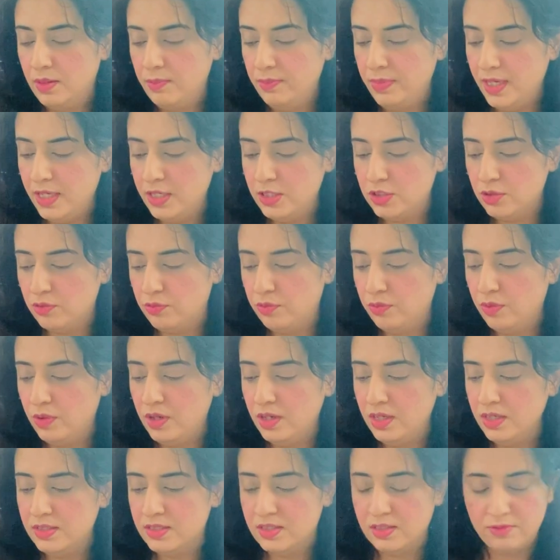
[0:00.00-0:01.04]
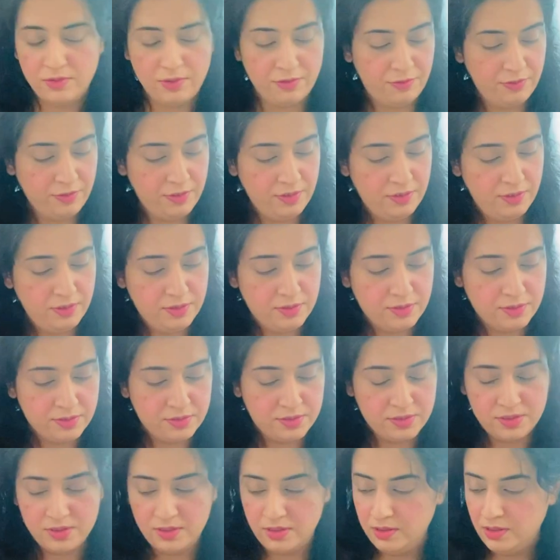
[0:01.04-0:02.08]
Page of Wands in
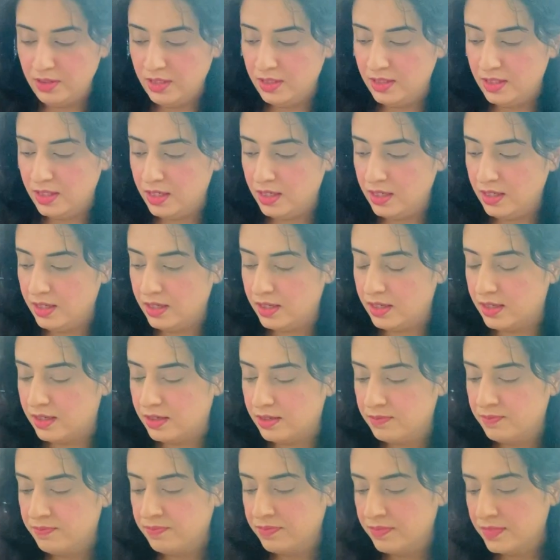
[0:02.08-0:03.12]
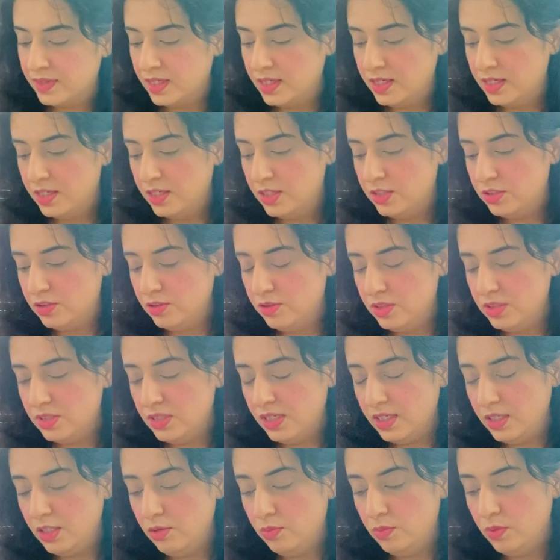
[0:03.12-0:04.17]
reverse. Look at that. So it's
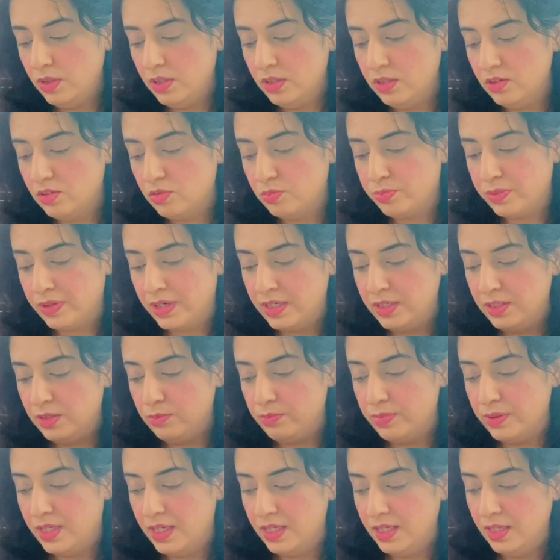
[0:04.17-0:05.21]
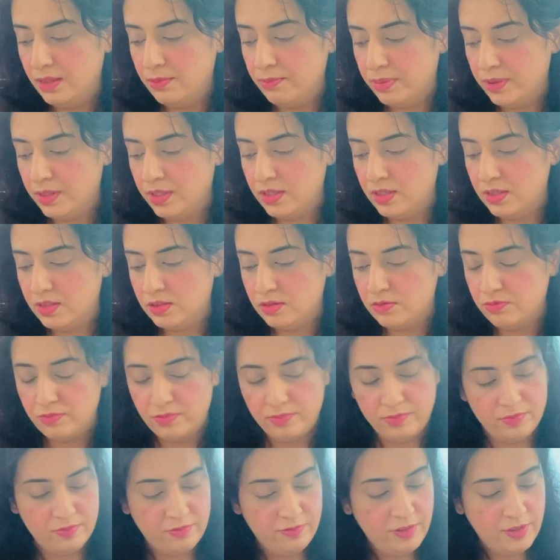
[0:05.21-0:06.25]
like you want this brand new beginning, but it's
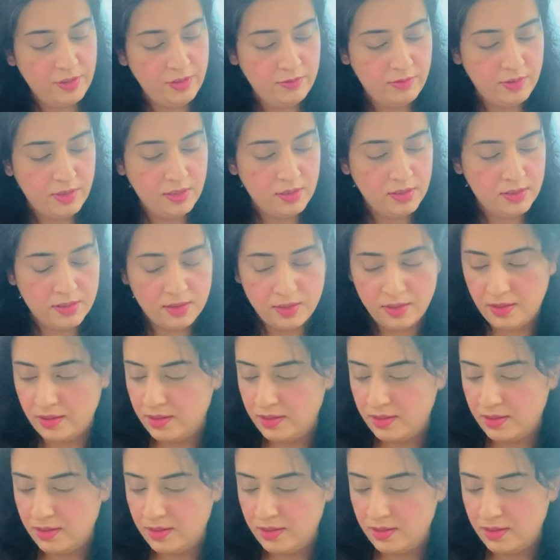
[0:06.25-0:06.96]
very well...